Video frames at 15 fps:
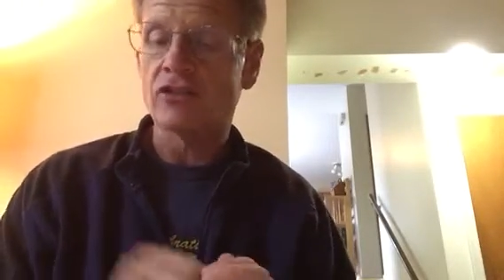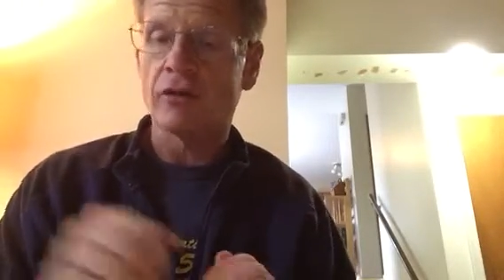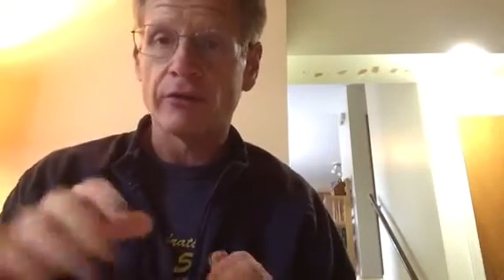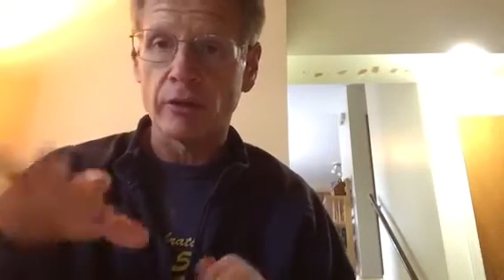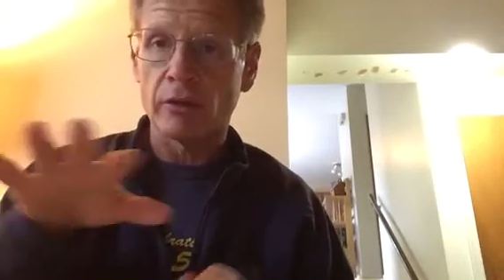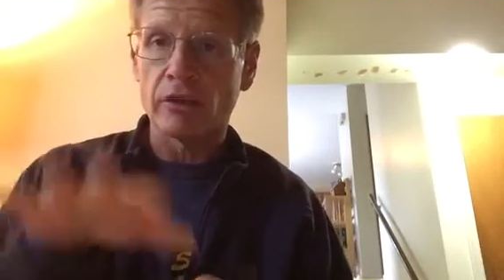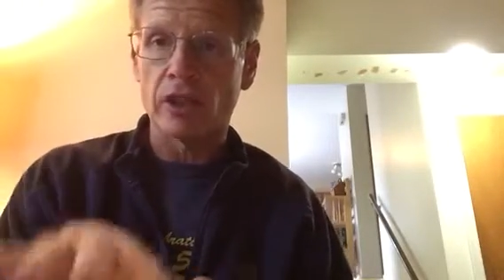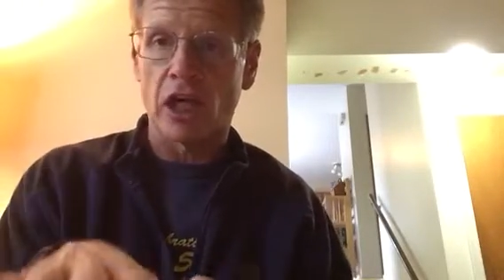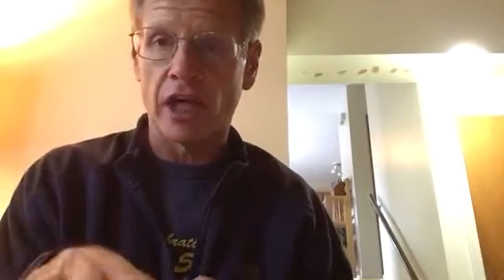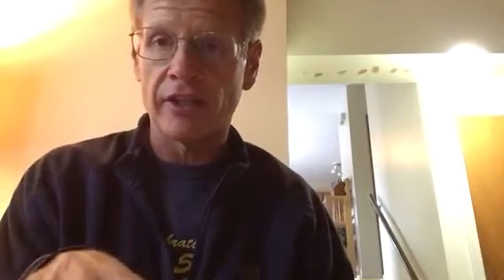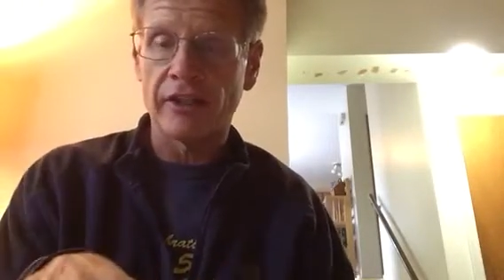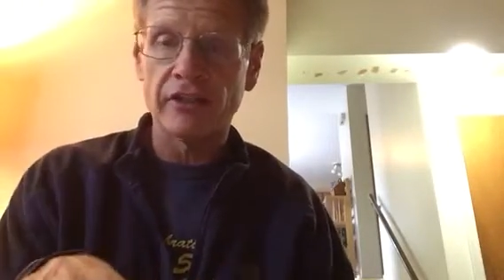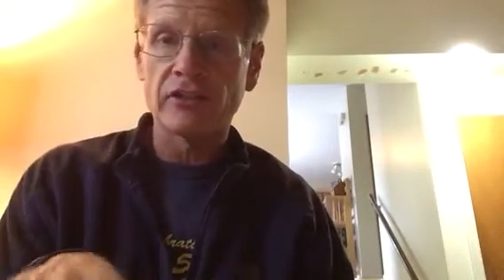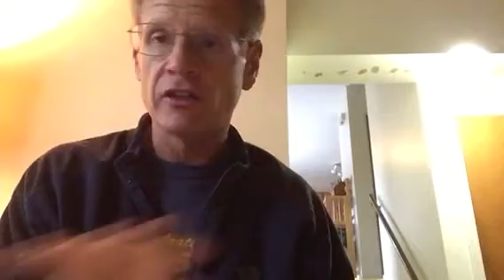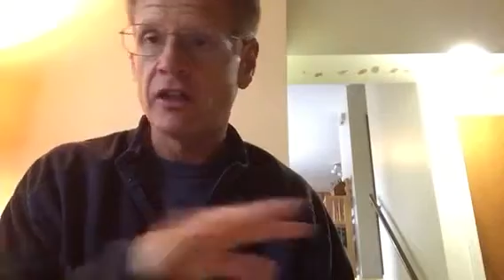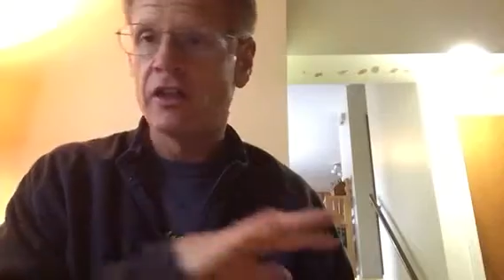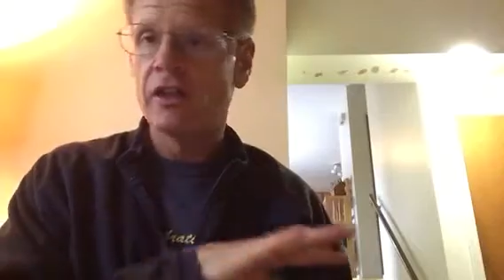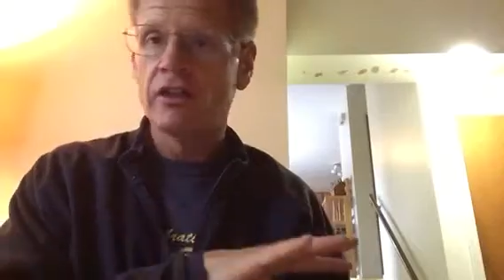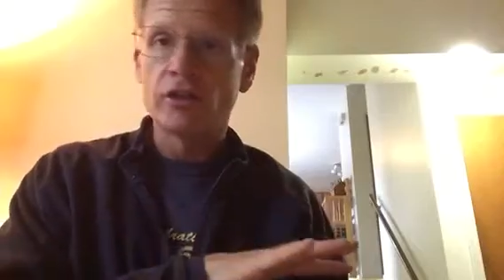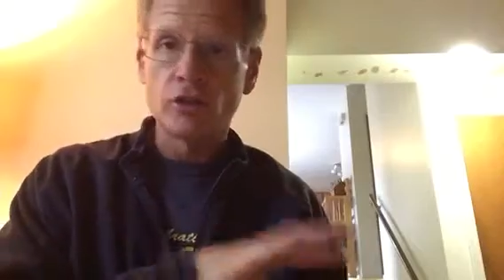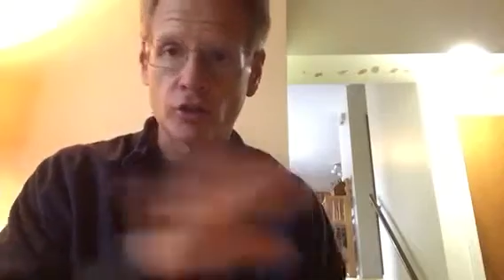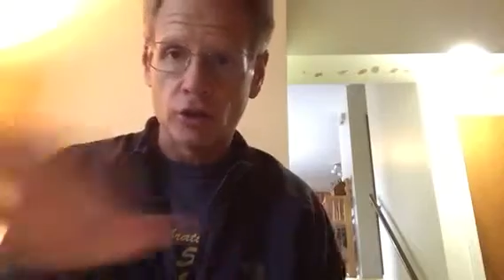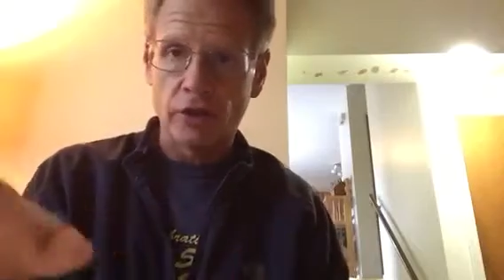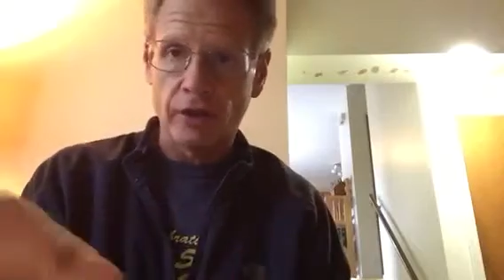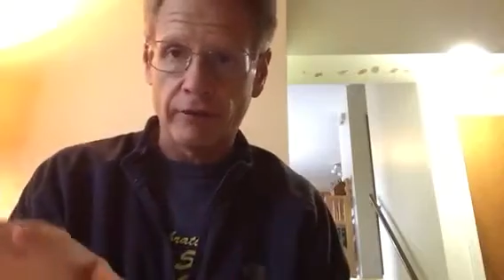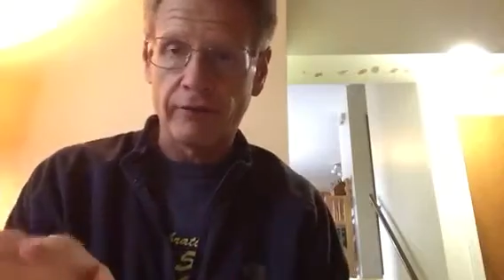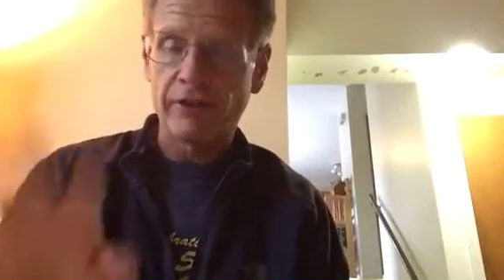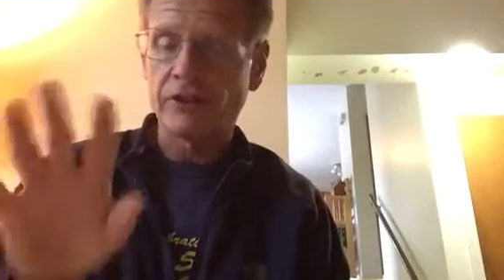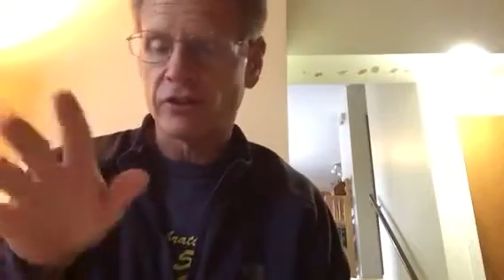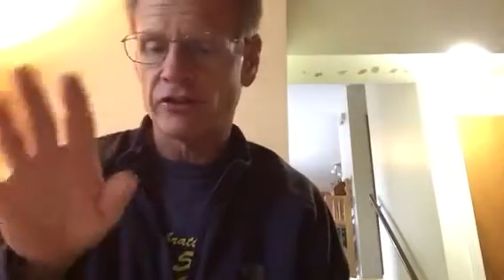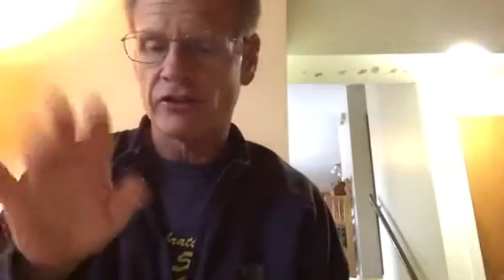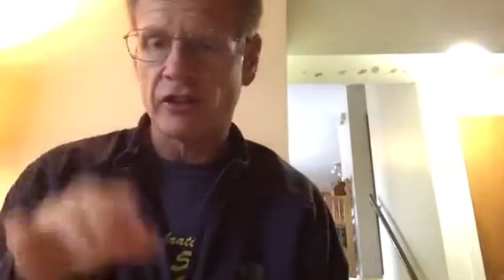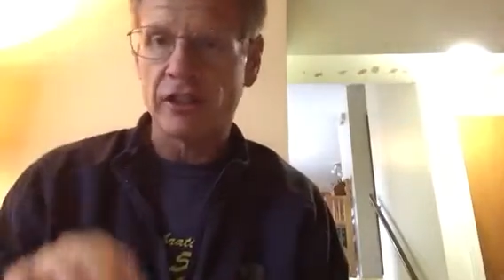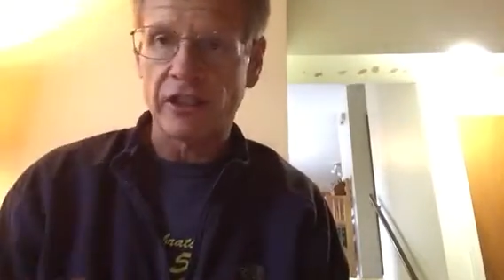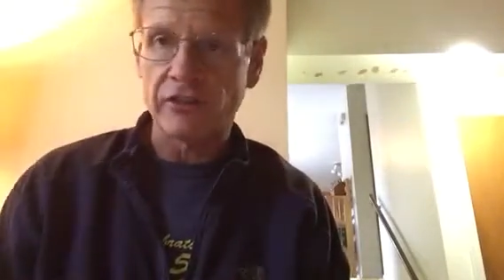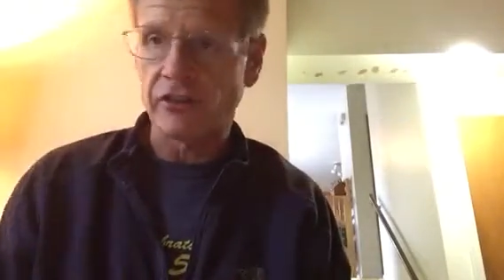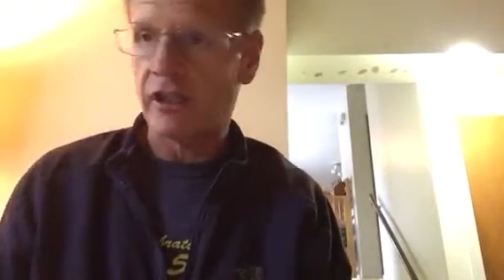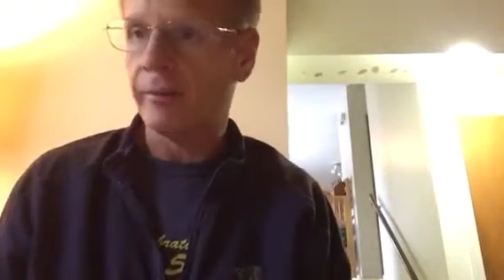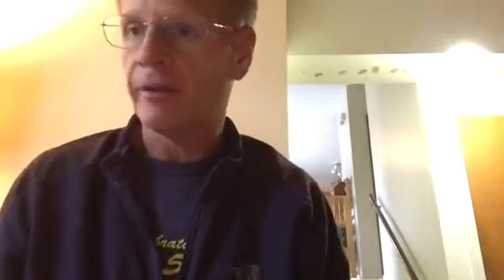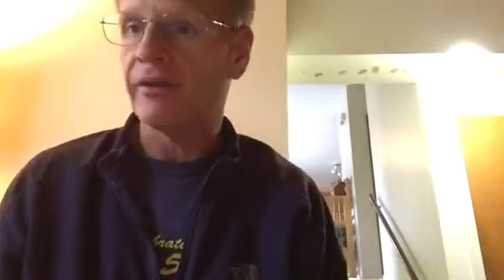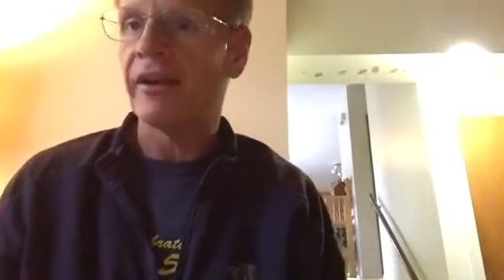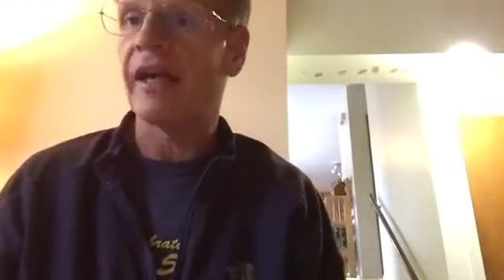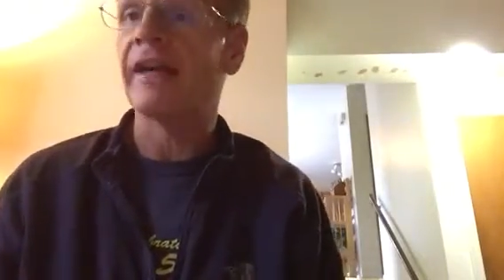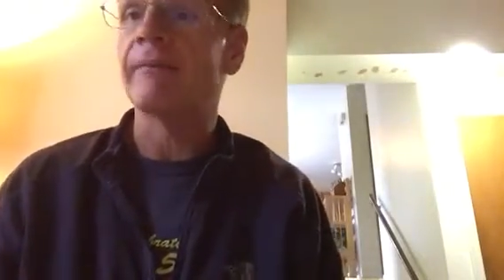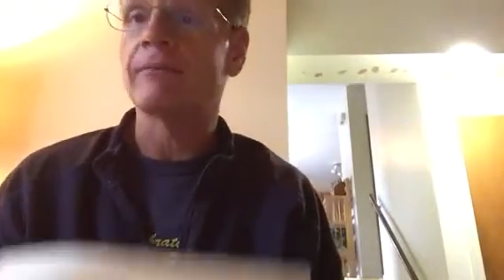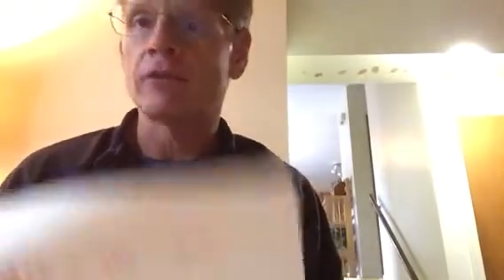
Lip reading: So if you were drawing this, you shouldn't have. I should have said that. Sorry about that.